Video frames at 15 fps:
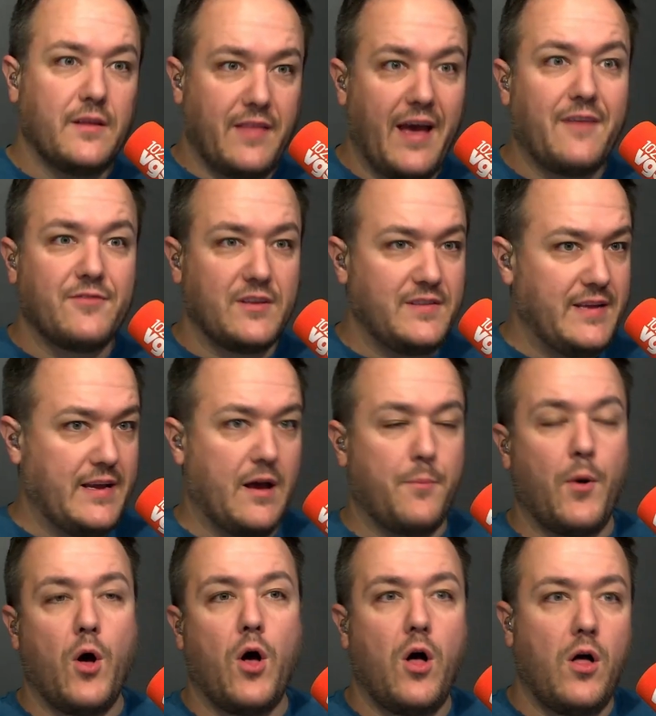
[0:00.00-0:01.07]
have to take up
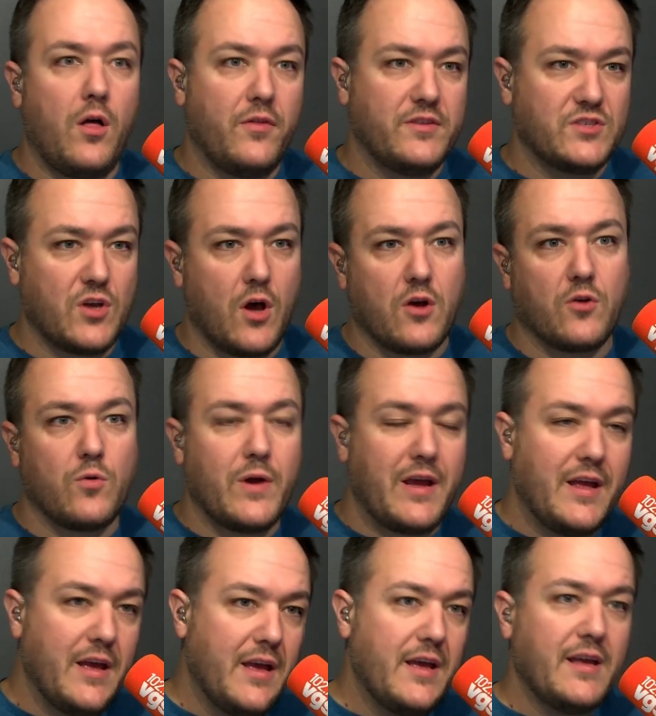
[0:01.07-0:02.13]
all this concrete,
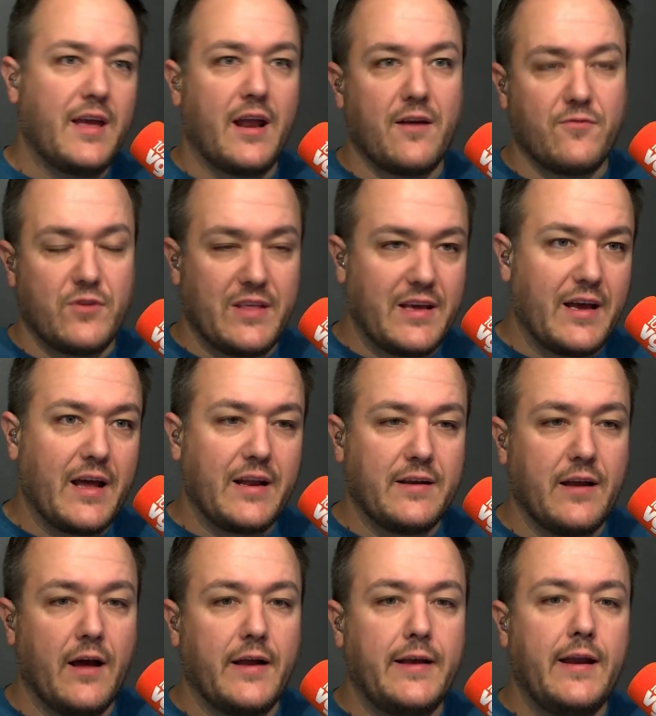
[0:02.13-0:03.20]
mm -hmm. get everything kind of
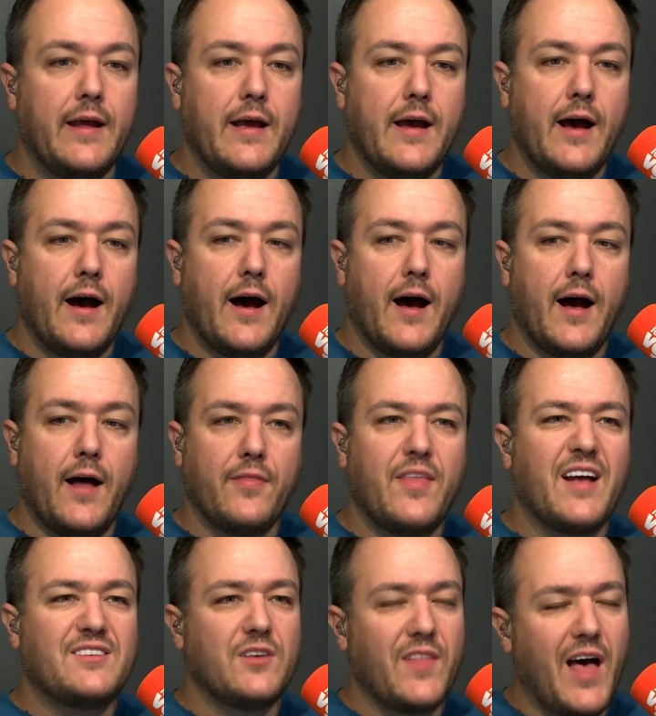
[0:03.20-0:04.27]
done. Uh,
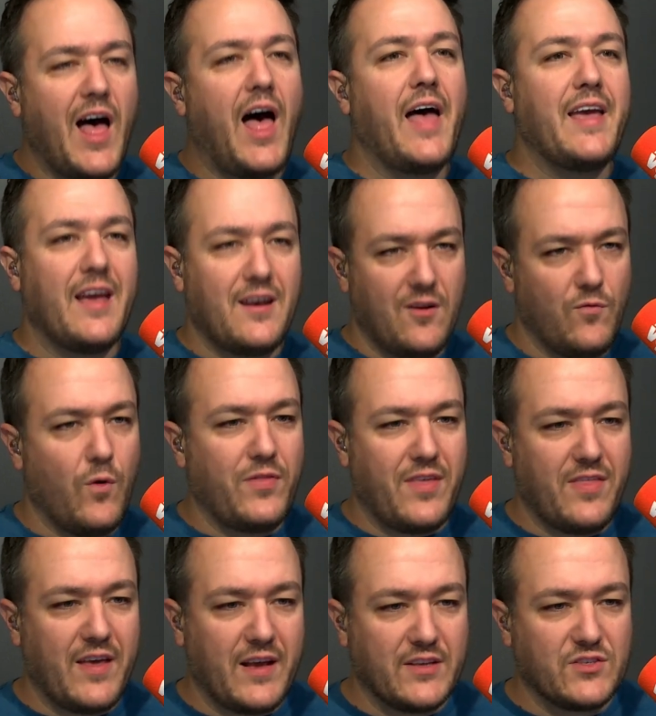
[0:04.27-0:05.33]
that's on the high end of what they
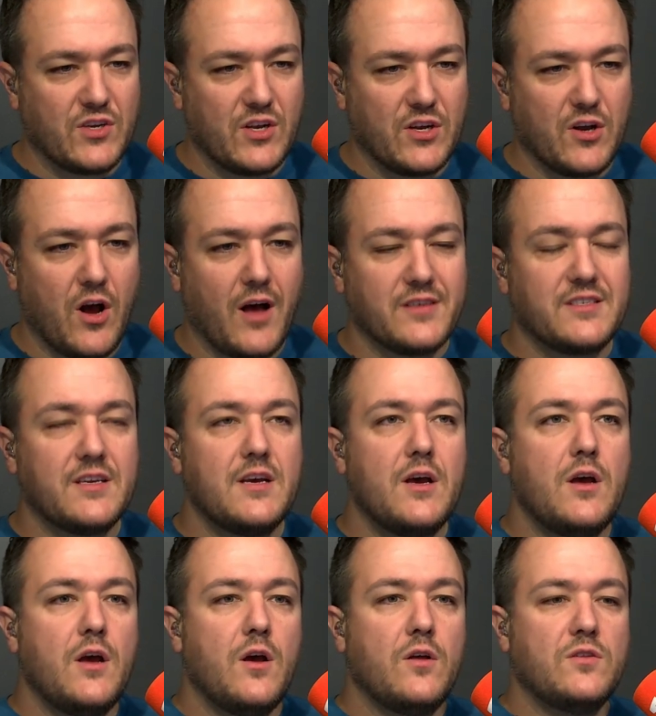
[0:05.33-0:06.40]
think it's going to cost
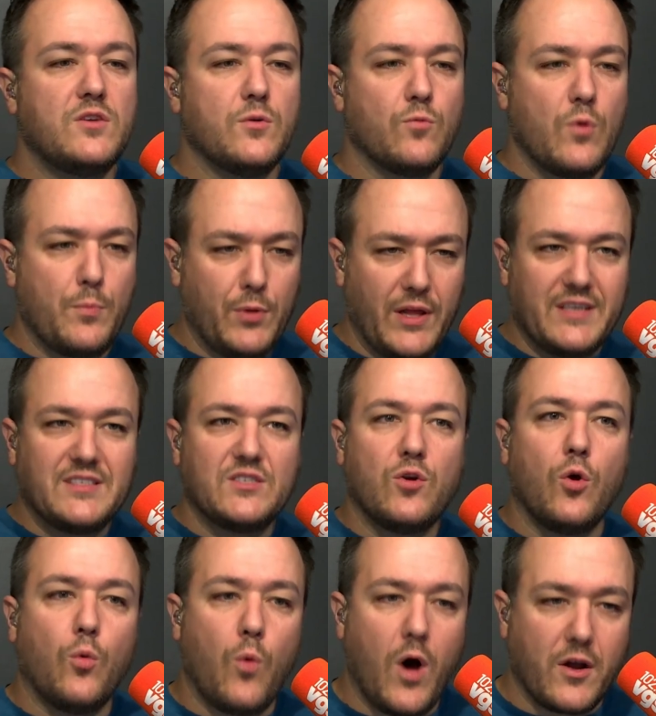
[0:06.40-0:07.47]
to replace this
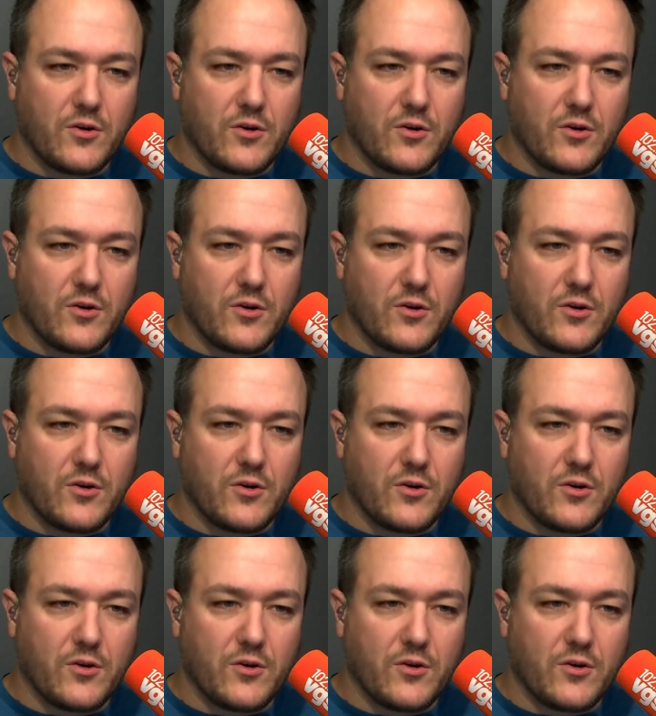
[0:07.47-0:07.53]
whole water